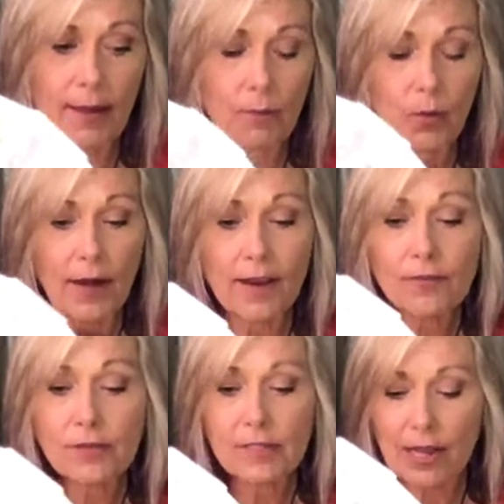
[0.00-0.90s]

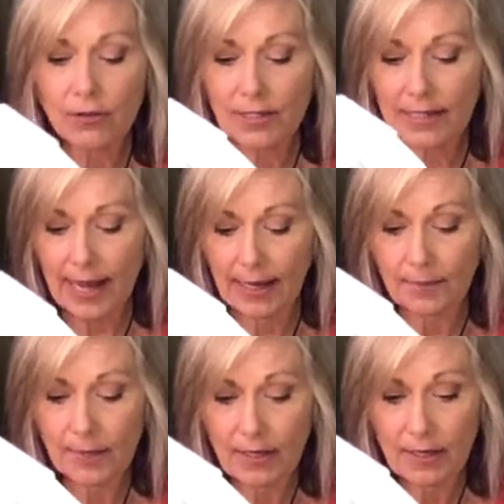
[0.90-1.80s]
Whatever is outside of
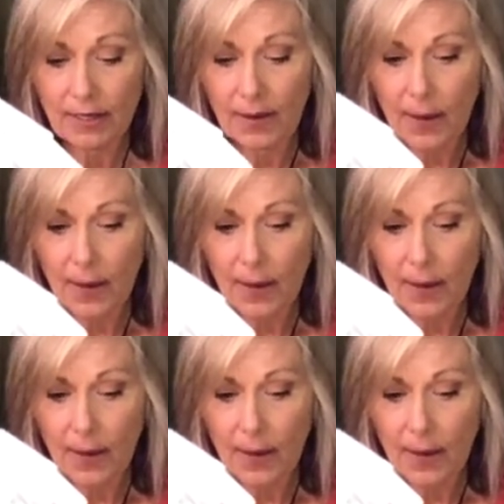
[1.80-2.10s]
me,